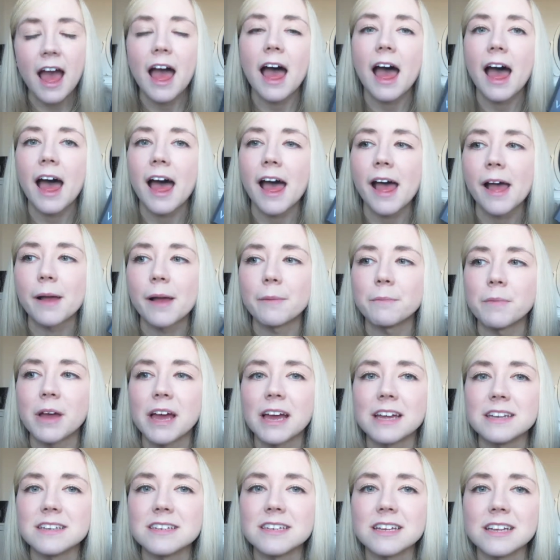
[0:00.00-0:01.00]
um,
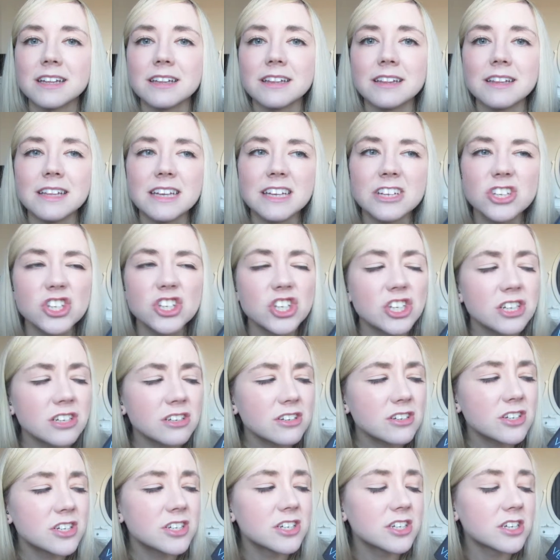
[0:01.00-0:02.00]
and
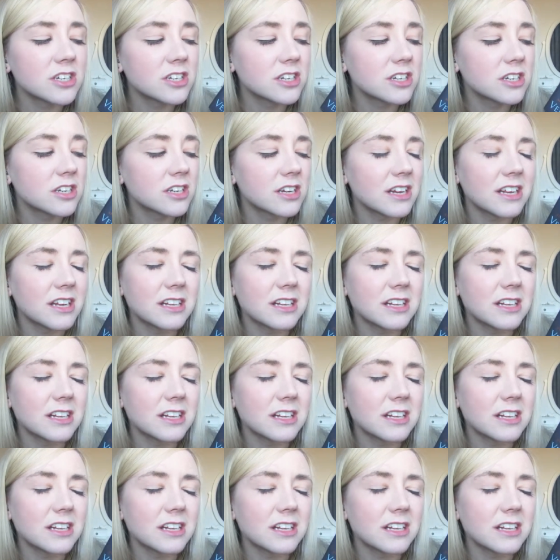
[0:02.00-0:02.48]
Allegiant